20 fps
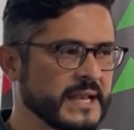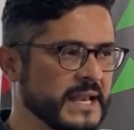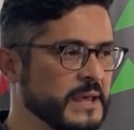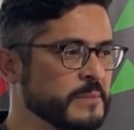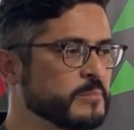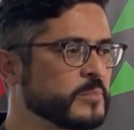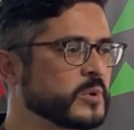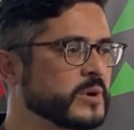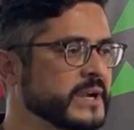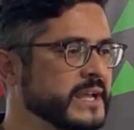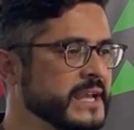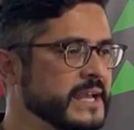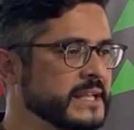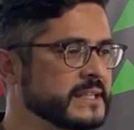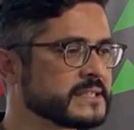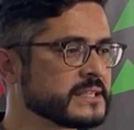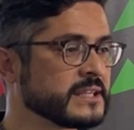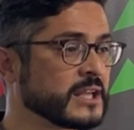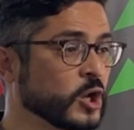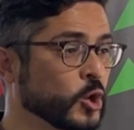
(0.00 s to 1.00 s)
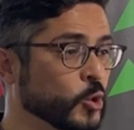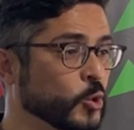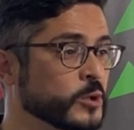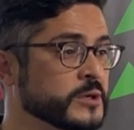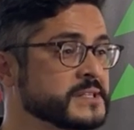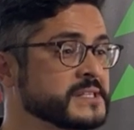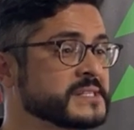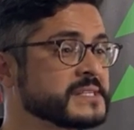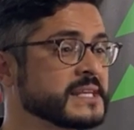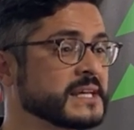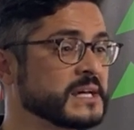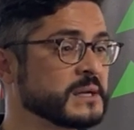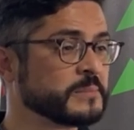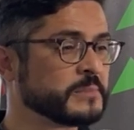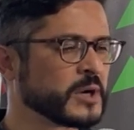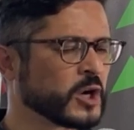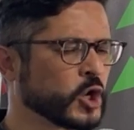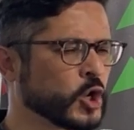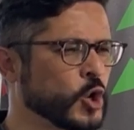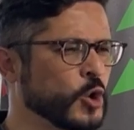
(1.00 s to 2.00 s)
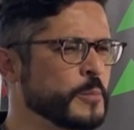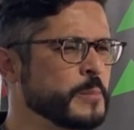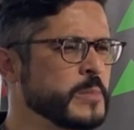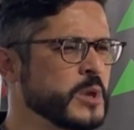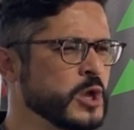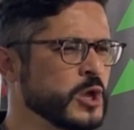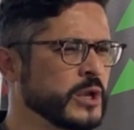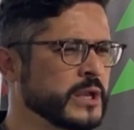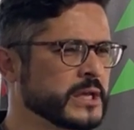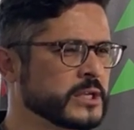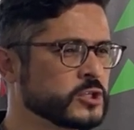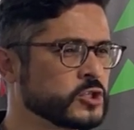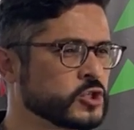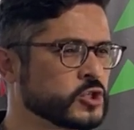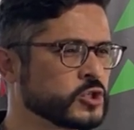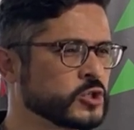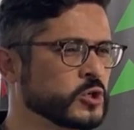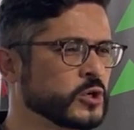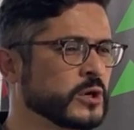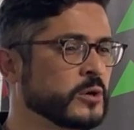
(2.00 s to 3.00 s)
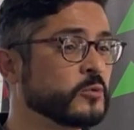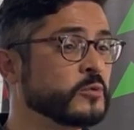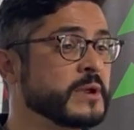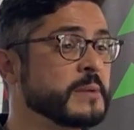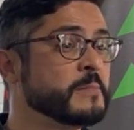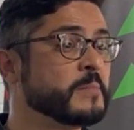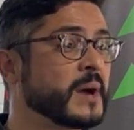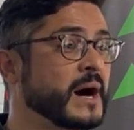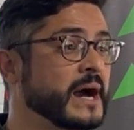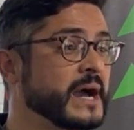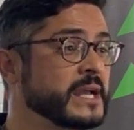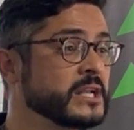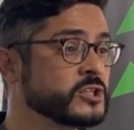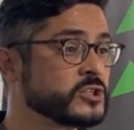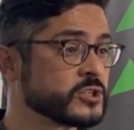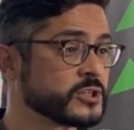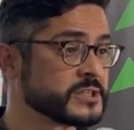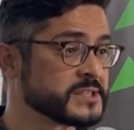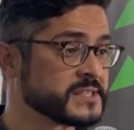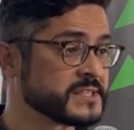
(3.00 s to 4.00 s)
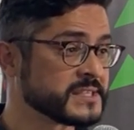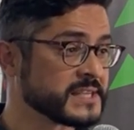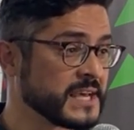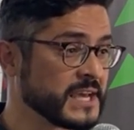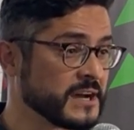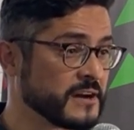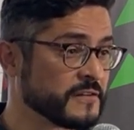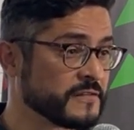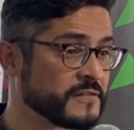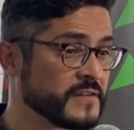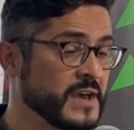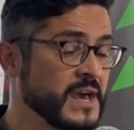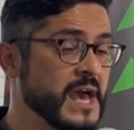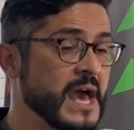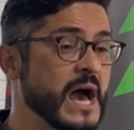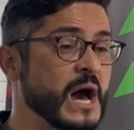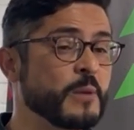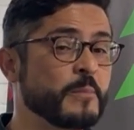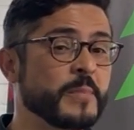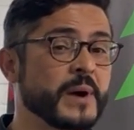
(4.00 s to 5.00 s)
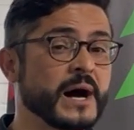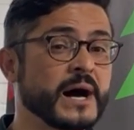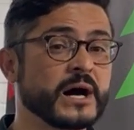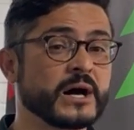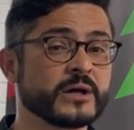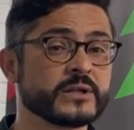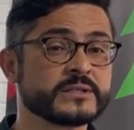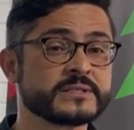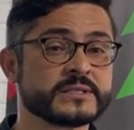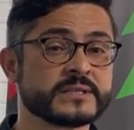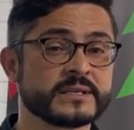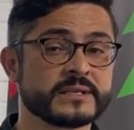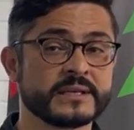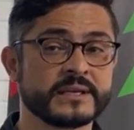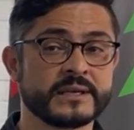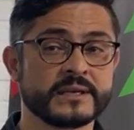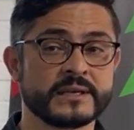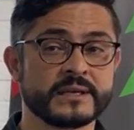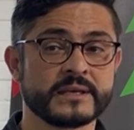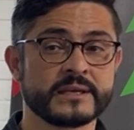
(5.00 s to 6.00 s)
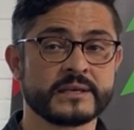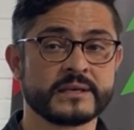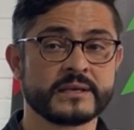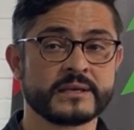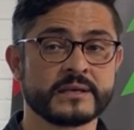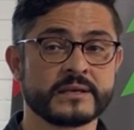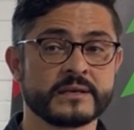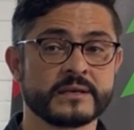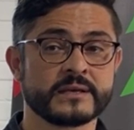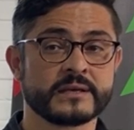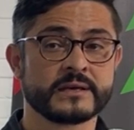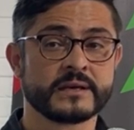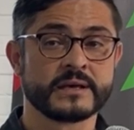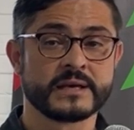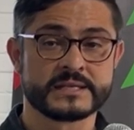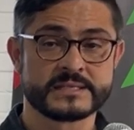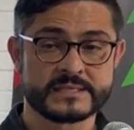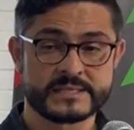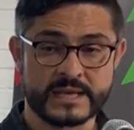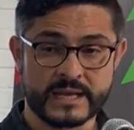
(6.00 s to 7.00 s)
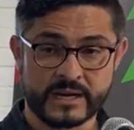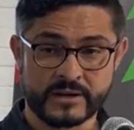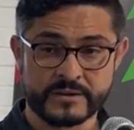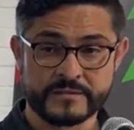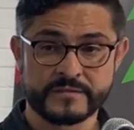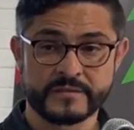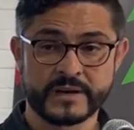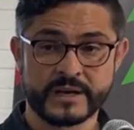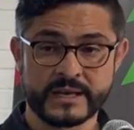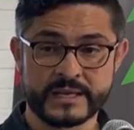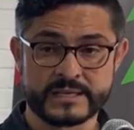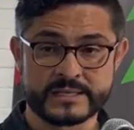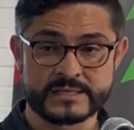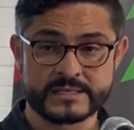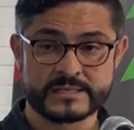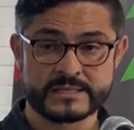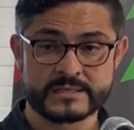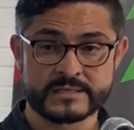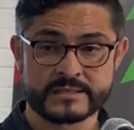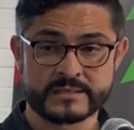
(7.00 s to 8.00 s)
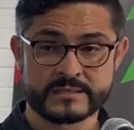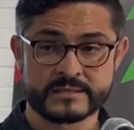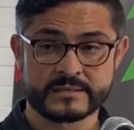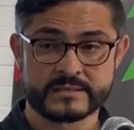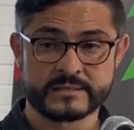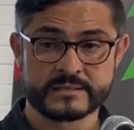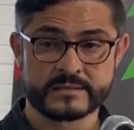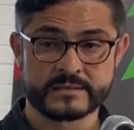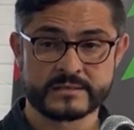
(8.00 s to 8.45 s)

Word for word: Celebrate the Lord's Supper, communion, to remind yourself about a sacrifice